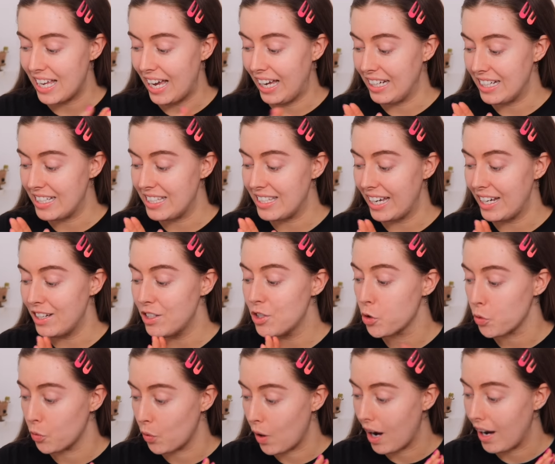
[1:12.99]
And I say
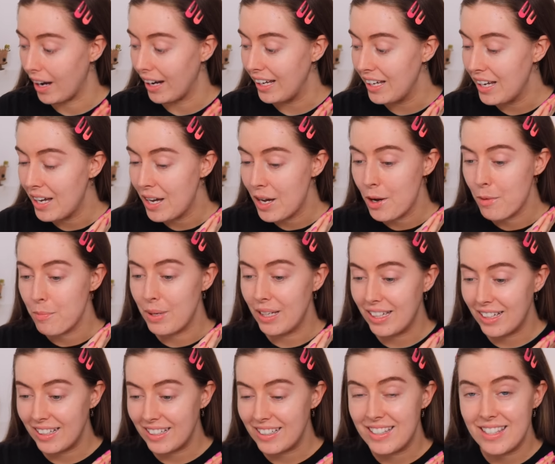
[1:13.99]
try
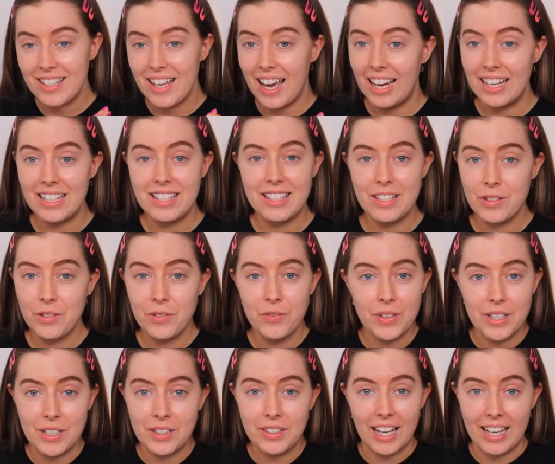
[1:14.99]
because I still
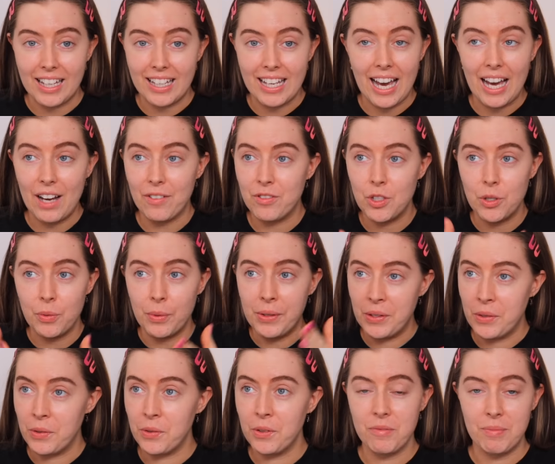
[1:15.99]
feel like after
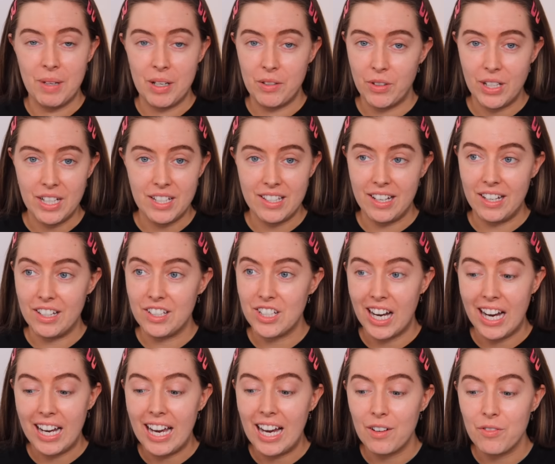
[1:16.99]
doing all of my research,
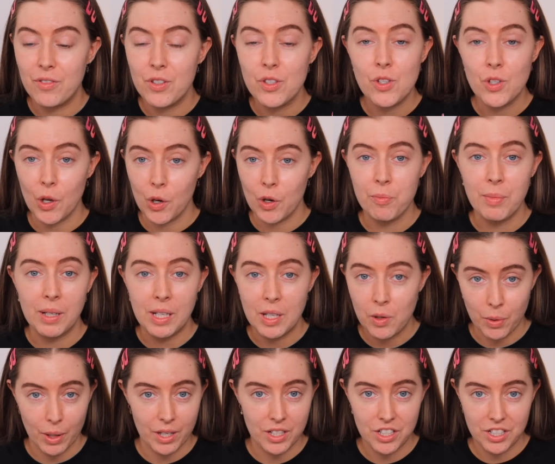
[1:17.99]
I have so many
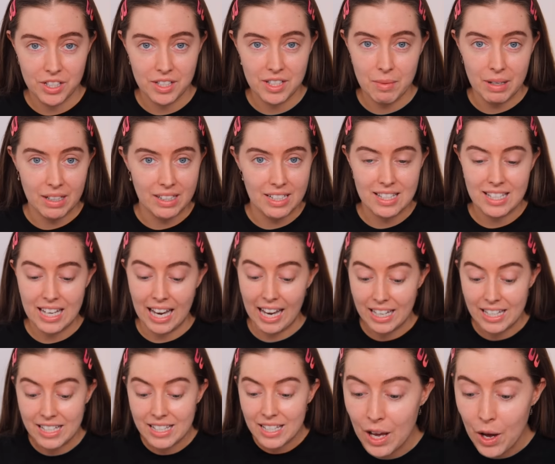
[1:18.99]
questions about this
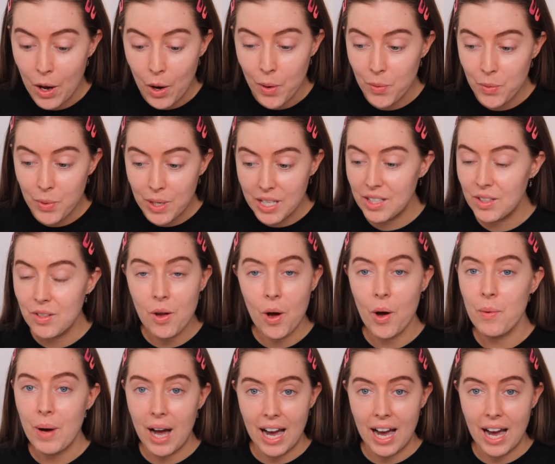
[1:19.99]
case with no